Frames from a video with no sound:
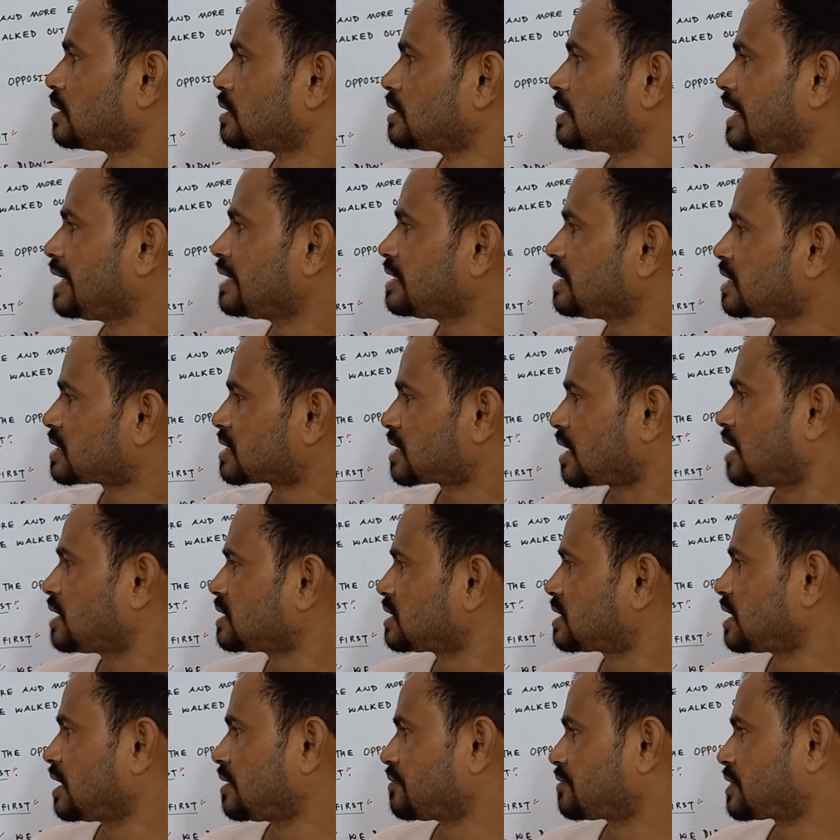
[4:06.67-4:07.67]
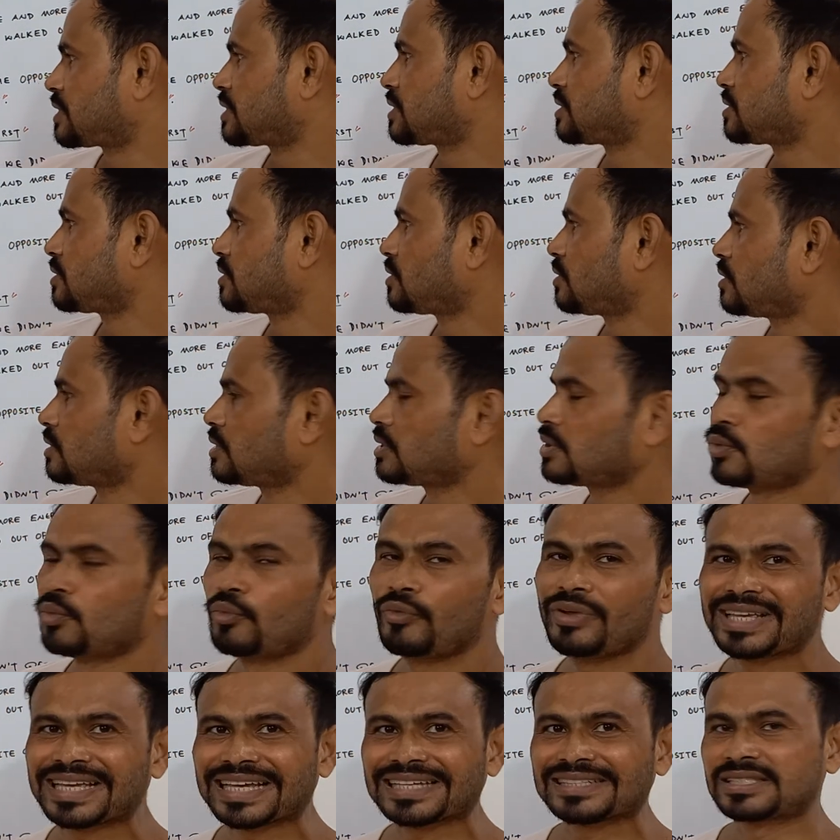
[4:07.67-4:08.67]
in this concept,
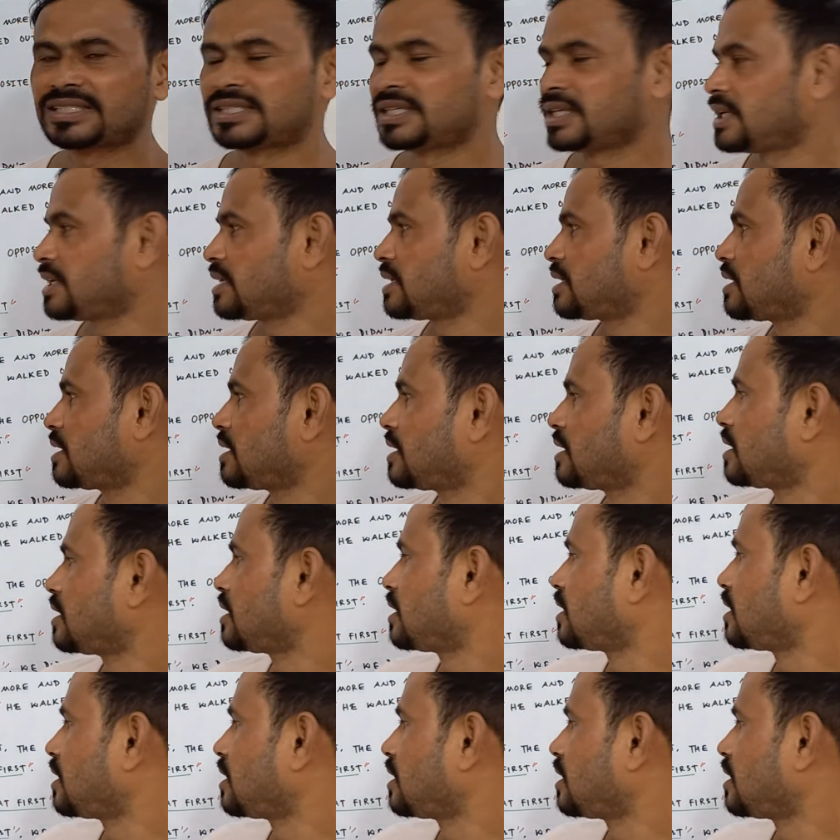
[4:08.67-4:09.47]
we can say